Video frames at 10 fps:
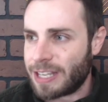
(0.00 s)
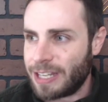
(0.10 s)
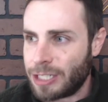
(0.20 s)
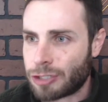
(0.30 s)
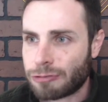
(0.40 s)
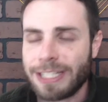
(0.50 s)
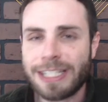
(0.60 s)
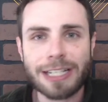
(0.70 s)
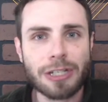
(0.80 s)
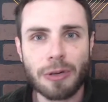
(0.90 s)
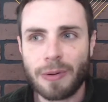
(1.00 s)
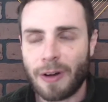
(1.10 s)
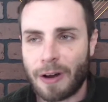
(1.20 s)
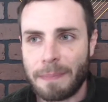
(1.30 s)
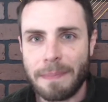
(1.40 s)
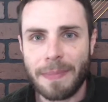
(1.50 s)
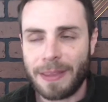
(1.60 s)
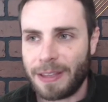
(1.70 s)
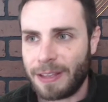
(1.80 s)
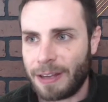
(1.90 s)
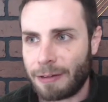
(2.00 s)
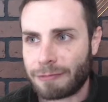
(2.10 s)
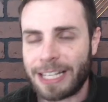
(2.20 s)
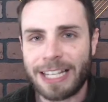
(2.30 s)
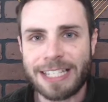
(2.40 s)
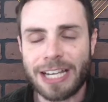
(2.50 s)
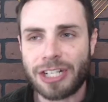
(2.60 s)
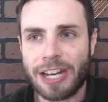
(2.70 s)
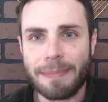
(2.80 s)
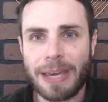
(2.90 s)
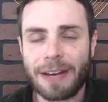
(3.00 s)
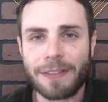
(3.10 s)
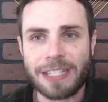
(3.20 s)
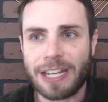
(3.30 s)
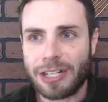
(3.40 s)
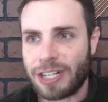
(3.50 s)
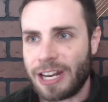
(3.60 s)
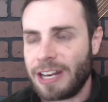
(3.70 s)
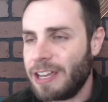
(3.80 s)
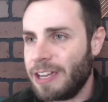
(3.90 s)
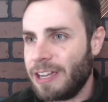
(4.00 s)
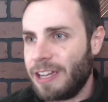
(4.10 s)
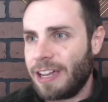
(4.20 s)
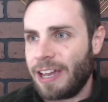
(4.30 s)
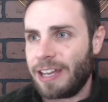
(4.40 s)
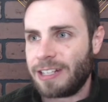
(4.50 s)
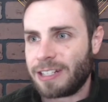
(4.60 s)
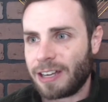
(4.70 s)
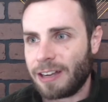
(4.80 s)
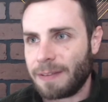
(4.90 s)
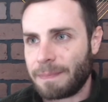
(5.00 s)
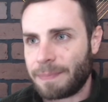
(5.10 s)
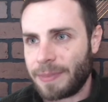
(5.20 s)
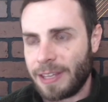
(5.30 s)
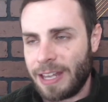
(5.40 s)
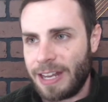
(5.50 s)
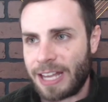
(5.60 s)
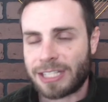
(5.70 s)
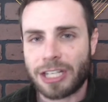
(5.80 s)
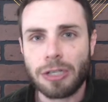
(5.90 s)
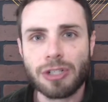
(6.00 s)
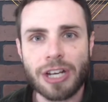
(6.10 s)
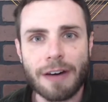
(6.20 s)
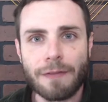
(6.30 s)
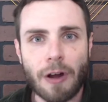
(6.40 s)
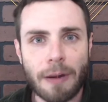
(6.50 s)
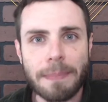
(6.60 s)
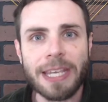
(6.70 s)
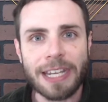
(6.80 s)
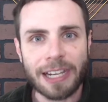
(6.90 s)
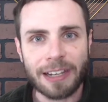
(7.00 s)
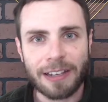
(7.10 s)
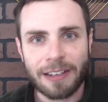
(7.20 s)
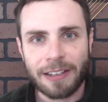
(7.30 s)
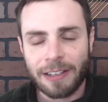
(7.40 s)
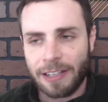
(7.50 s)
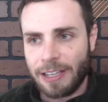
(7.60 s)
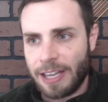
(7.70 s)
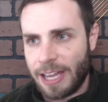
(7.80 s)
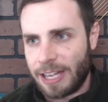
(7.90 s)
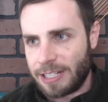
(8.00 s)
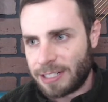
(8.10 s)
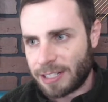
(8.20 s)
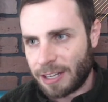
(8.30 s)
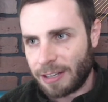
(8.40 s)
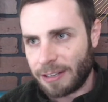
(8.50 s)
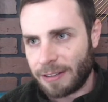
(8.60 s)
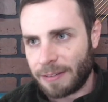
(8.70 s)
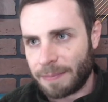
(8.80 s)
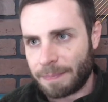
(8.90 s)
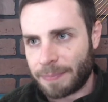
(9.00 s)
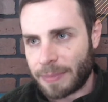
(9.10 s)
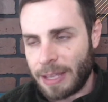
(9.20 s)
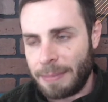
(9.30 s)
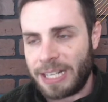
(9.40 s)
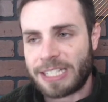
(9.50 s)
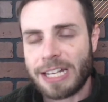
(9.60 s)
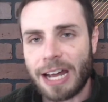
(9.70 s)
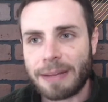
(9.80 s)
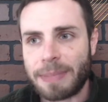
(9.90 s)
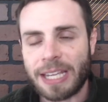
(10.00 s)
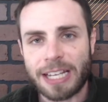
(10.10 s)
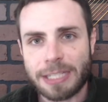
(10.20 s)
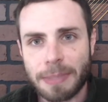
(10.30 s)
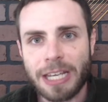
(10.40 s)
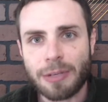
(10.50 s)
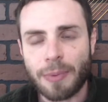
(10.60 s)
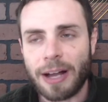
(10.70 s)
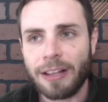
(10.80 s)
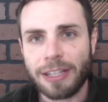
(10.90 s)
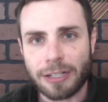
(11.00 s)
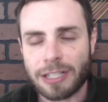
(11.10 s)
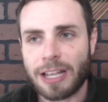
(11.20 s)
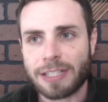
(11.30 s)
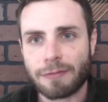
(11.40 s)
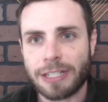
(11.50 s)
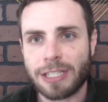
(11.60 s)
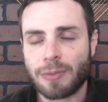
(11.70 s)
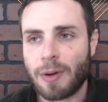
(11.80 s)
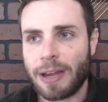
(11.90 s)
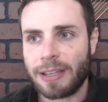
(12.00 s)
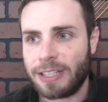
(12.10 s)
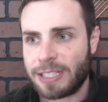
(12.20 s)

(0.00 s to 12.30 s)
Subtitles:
intrinsic to our realization and manifestation and execution of our meaning. And it's not being explained well, and there's lots of reasons why